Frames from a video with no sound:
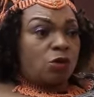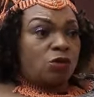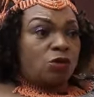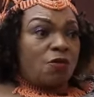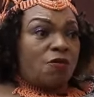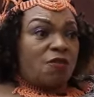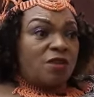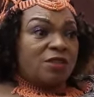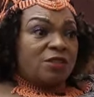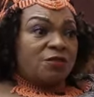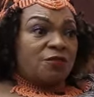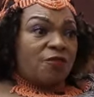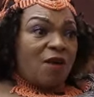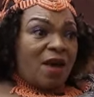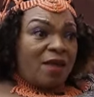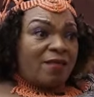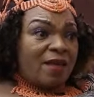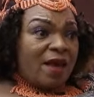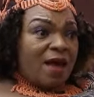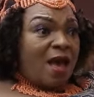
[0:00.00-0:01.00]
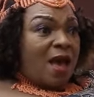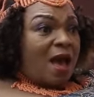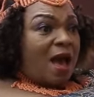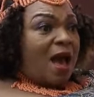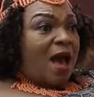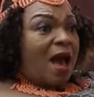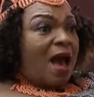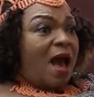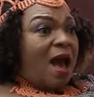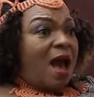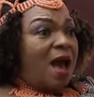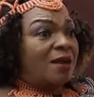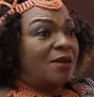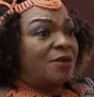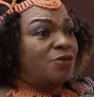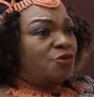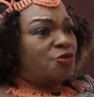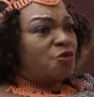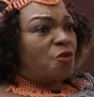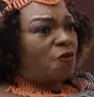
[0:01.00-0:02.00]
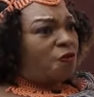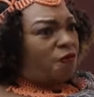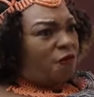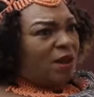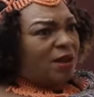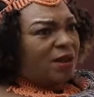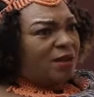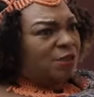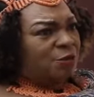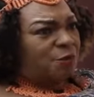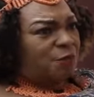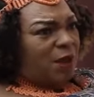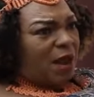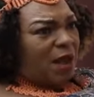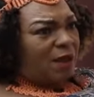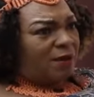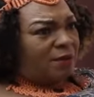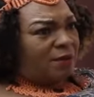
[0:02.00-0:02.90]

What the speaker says: Because of his father and your father's